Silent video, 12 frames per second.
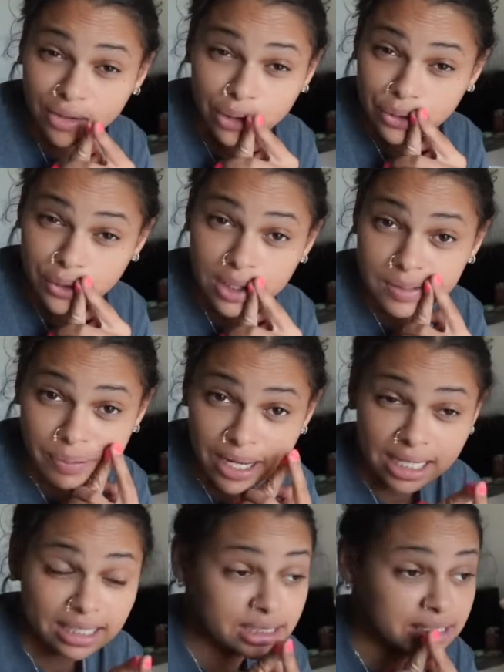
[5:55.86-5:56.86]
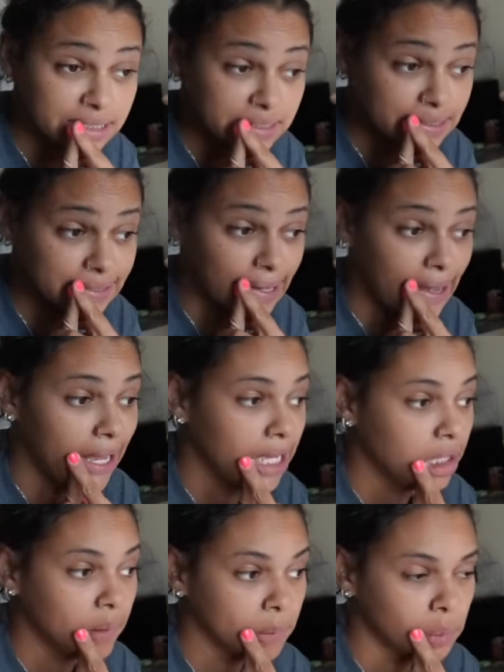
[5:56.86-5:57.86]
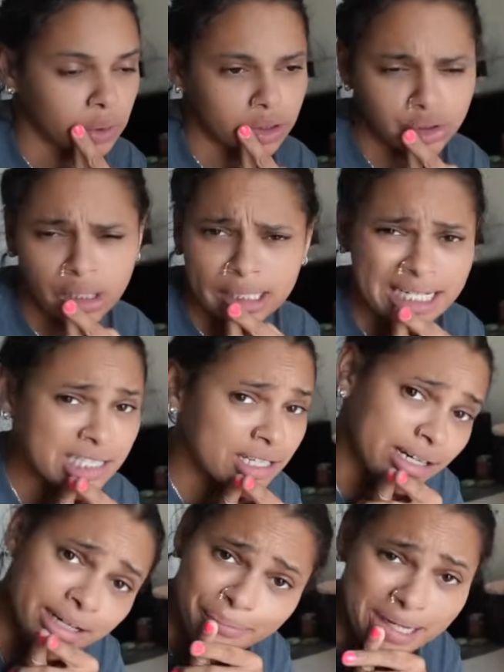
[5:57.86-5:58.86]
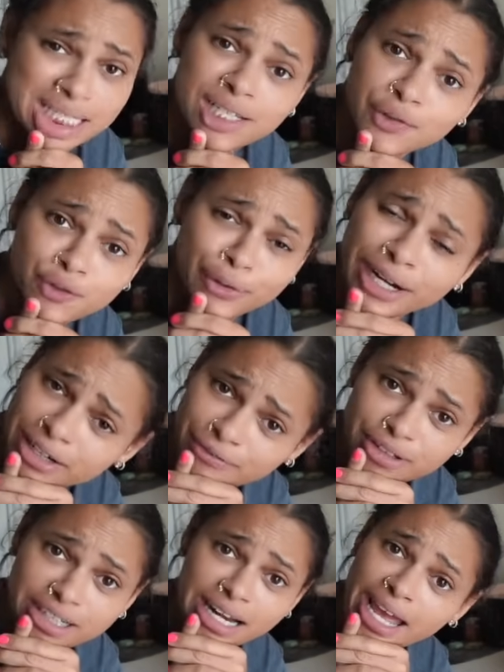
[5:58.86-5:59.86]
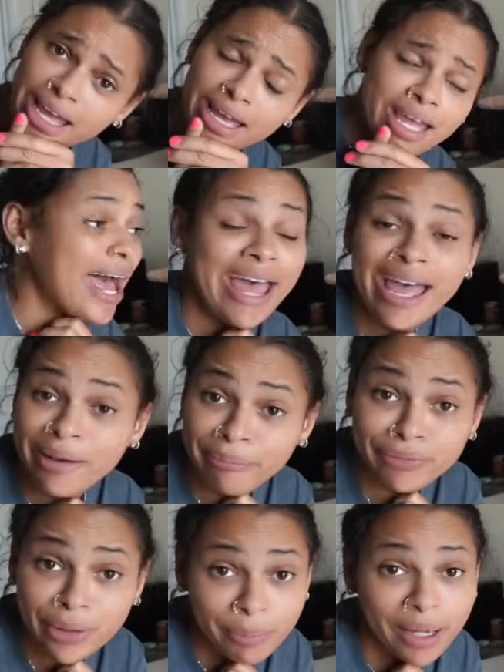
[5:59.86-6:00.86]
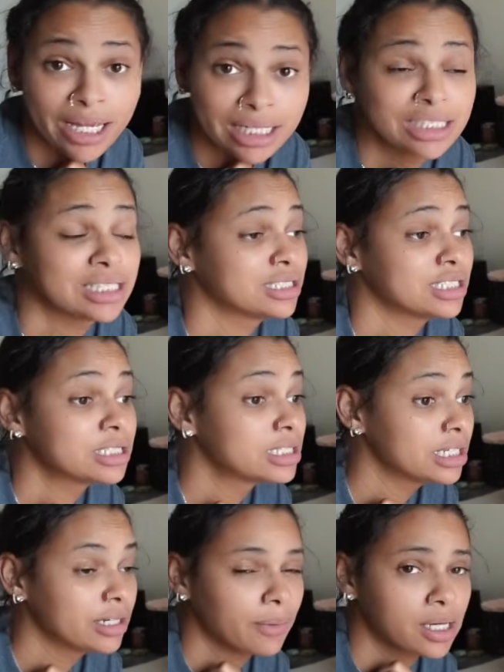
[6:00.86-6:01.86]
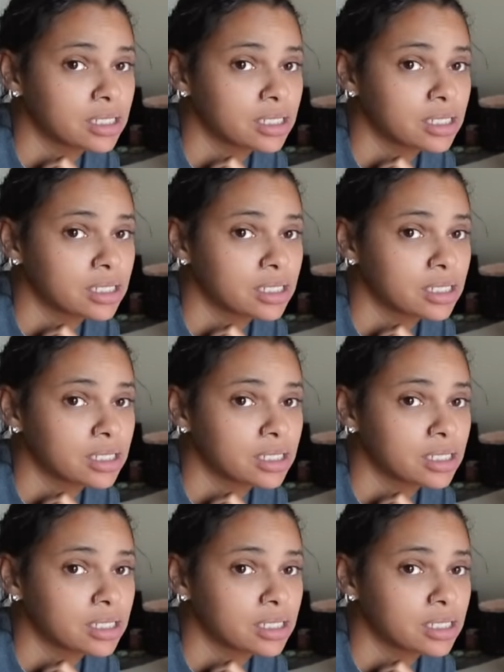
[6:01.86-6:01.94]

going through those packages, I am going to, I guess, start getting myself ready for the day. I had them packages just sitting in my